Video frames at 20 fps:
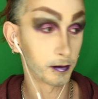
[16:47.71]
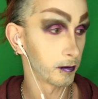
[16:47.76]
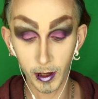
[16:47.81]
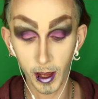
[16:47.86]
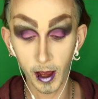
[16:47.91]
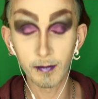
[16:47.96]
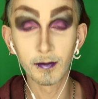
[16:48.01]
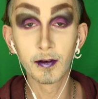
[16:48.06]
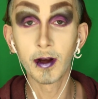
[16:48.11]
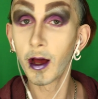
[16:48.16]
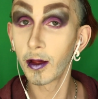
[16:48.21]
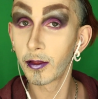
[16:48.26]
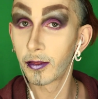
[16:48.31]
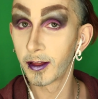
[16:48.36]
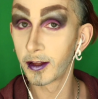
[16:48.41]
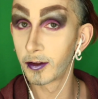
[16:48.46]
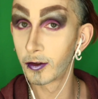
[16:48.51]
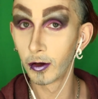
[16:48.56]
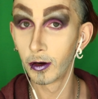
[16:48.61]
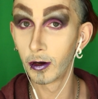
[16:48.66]
We have
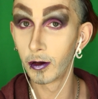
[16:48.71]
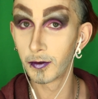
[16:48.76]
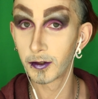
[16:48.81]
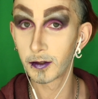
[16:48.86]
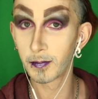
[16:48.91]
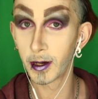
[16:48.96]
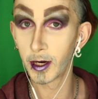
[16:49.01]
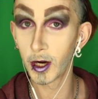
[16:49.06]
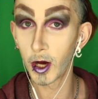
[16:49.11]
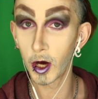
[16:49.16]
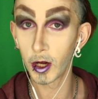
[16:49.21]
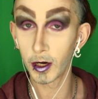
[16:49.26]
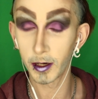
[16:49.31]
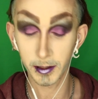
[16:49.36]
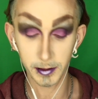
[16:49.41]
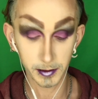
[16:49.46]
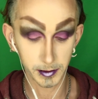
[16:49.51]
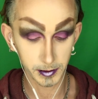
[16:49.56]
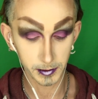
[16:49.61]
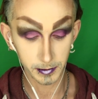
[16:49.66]
nothing to lose, my
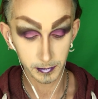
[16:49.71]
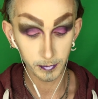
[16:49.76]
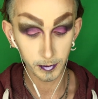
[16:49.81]
darlings.